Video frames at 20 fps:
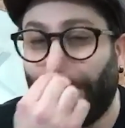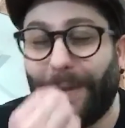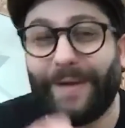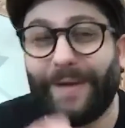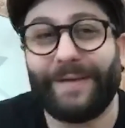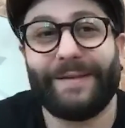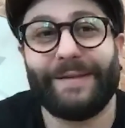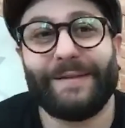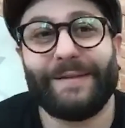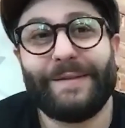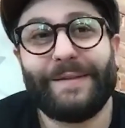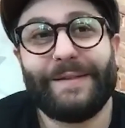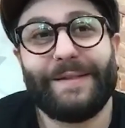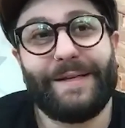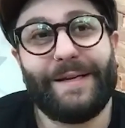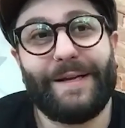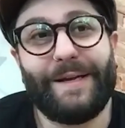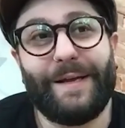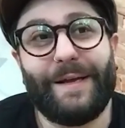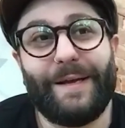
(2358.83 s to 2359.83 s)
But
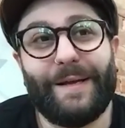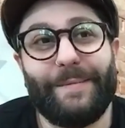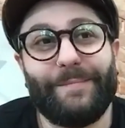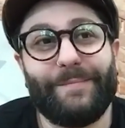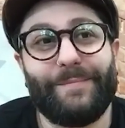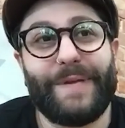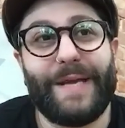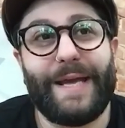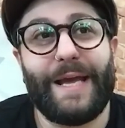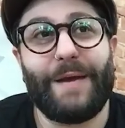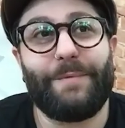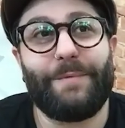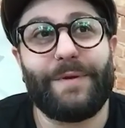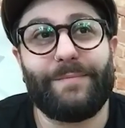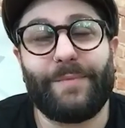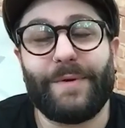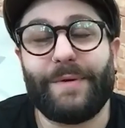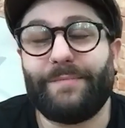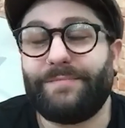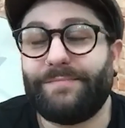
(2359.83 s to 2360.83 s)

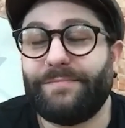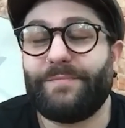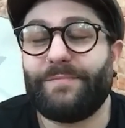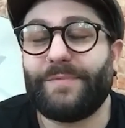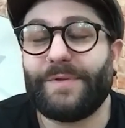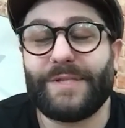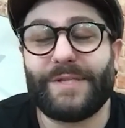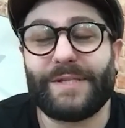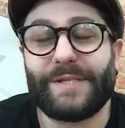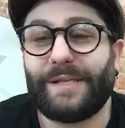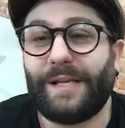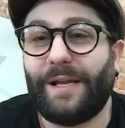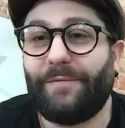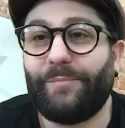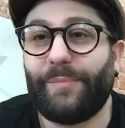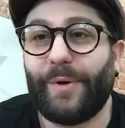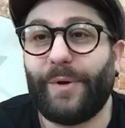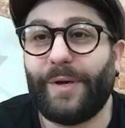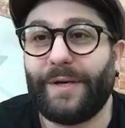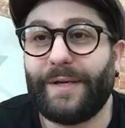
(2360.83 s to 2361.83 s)
we just
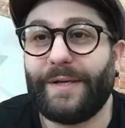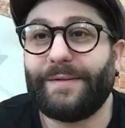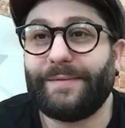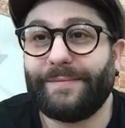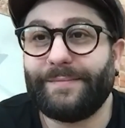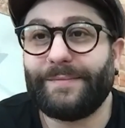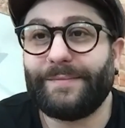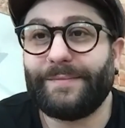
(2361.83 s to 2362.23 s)
love Berlin.